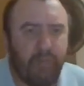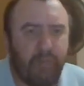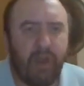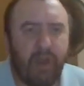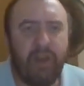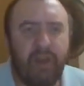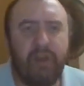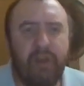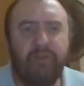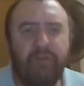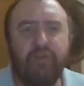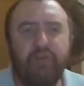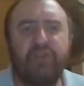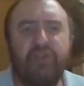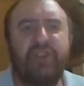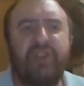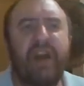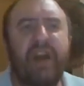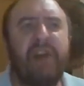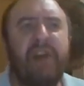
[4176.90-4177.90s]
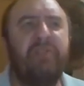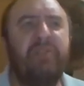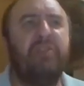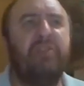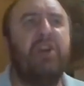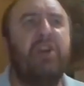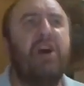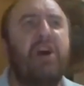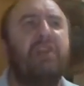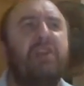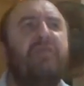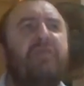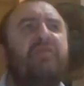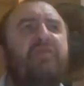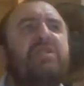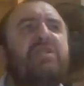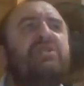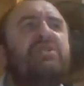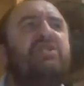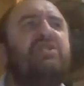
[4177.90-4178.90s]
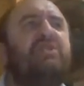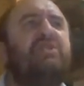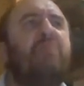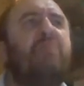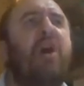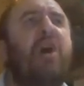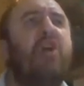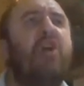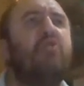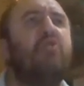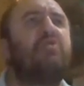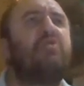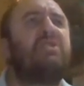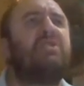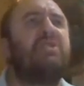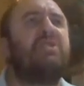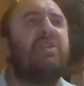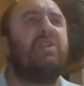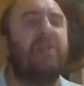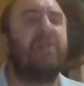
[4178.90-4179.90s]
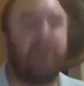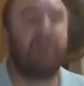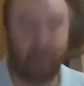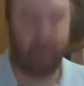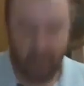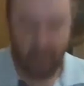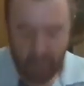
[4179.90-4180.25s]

I understand a lot of these smarks, like,